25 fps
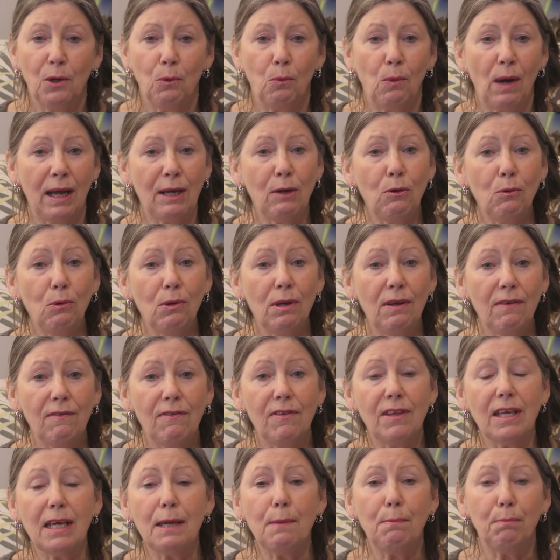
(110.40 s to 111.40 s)
When all
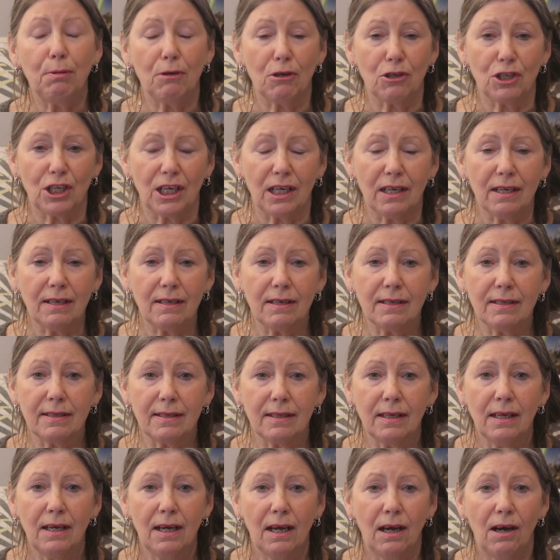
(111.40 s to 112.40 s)
of the
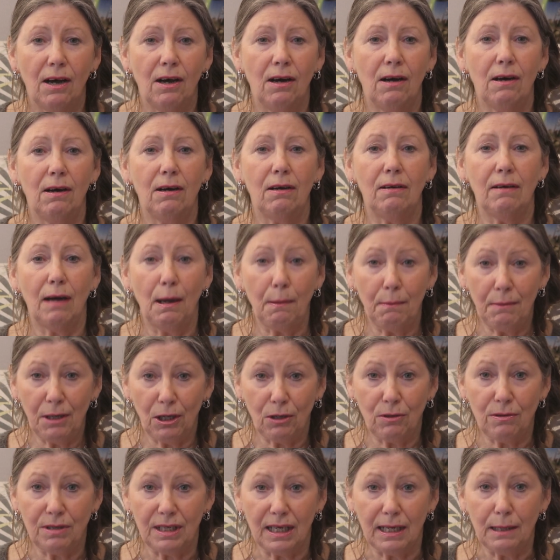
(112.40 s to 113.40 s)
products are
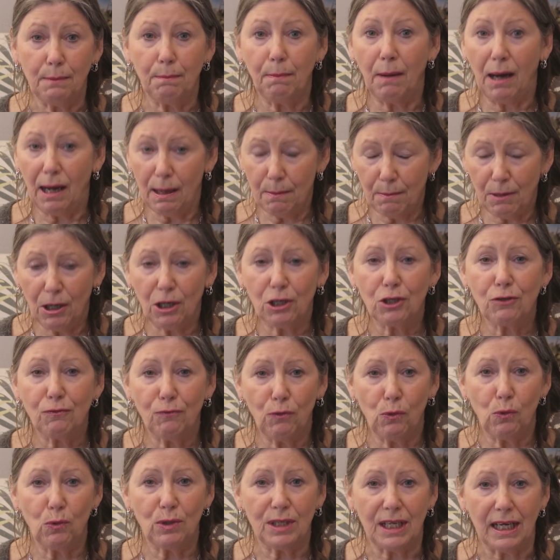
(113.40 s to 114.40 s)
uploaded by March
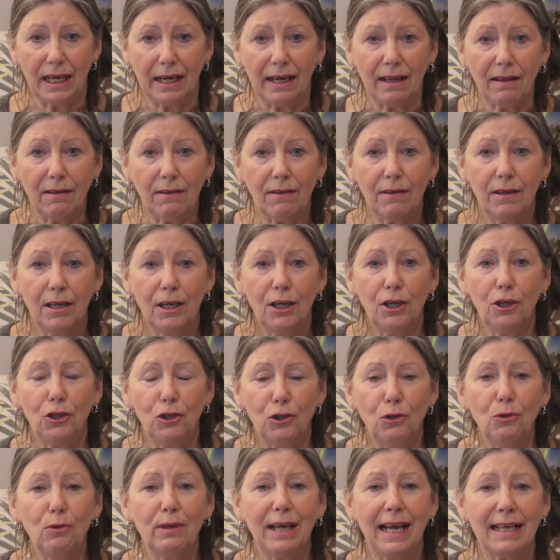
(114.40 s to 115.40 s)
14th,
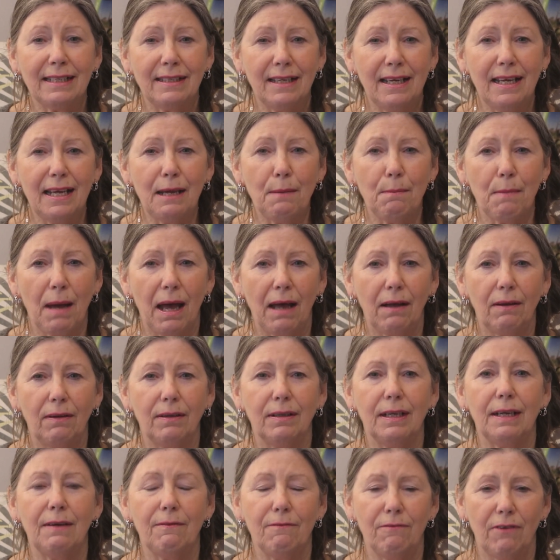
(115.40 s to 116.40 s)
you'll get an
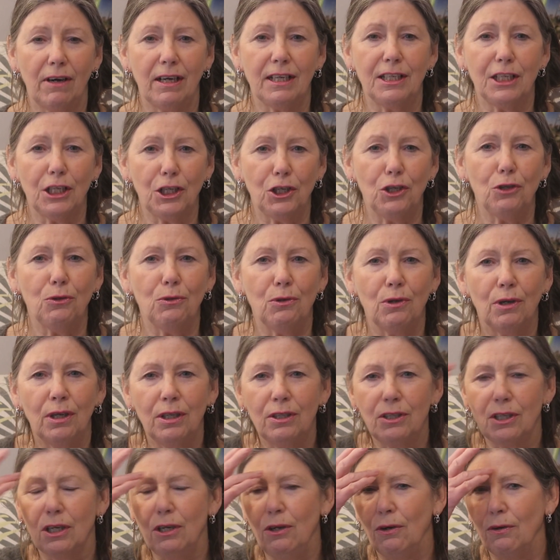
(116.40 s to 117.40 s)
email inviting you
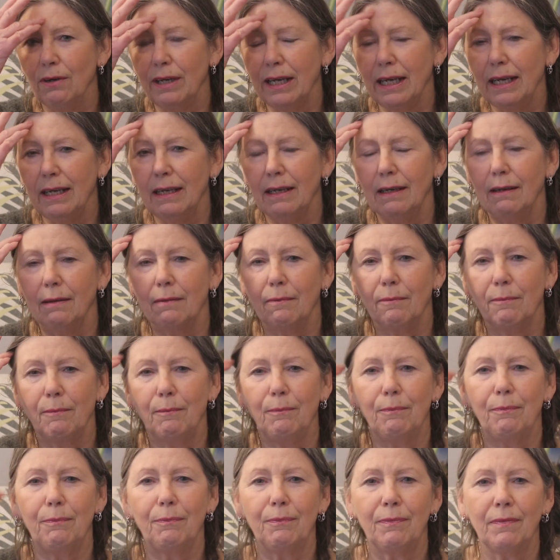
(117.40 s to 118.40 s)
to log in.
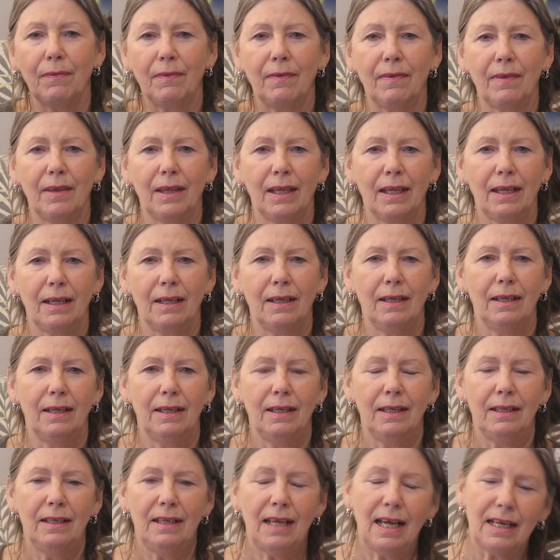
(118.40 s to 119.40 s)

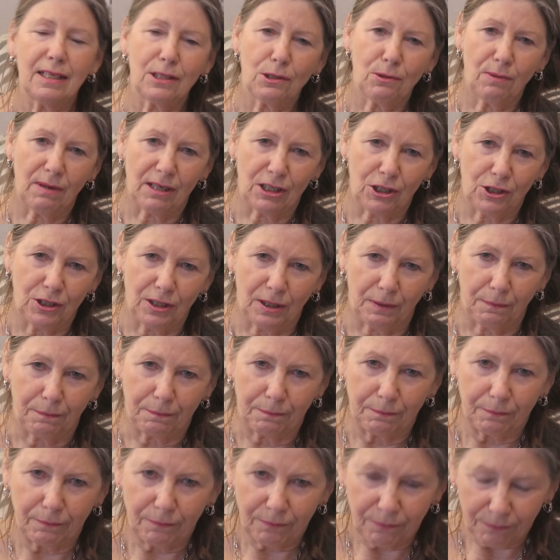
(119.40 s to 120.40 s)
Next question,
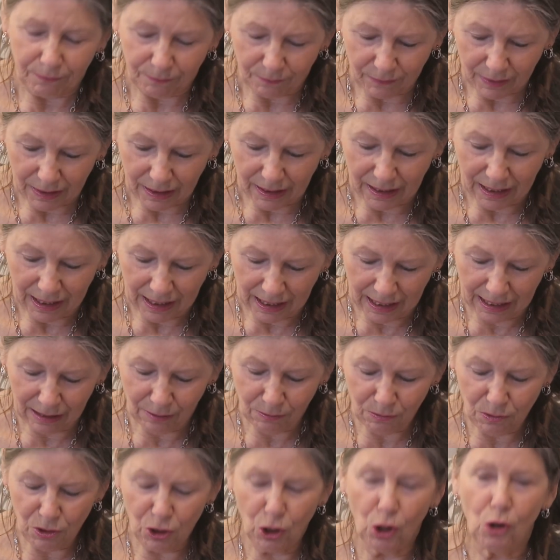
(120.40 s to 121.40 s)

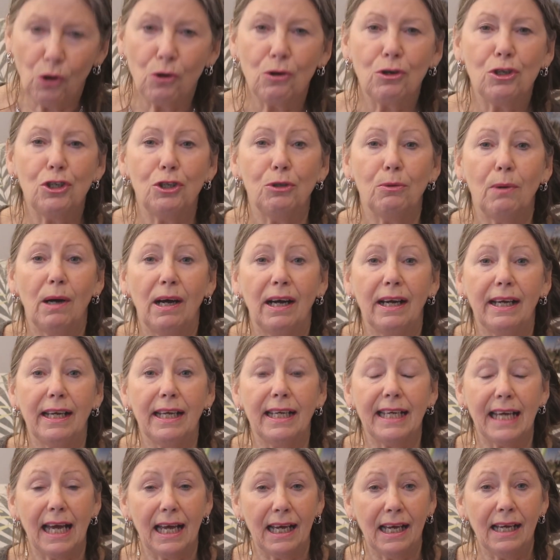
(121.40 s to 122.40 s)
how long do
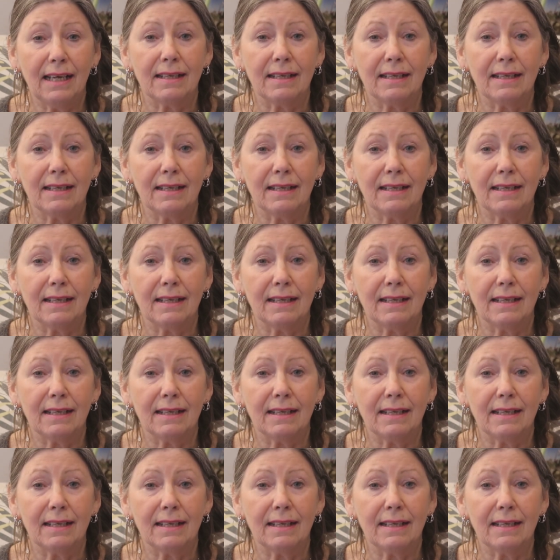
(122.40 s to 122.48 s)
I get